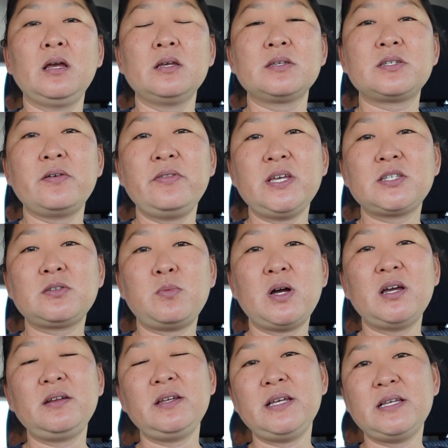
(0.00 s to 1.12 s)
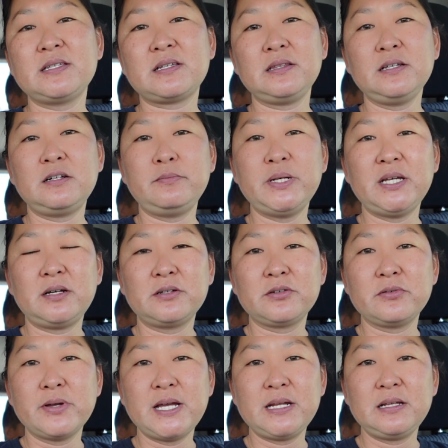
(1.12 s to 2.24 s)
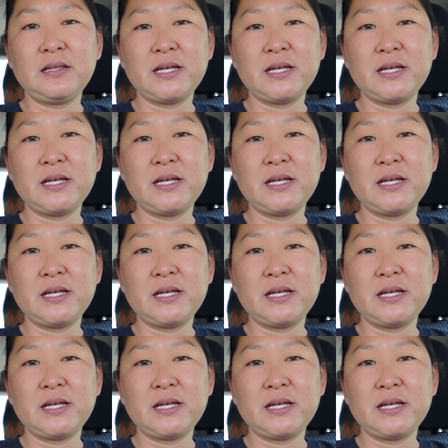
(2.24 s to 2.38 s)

So this one is a little bit underrated,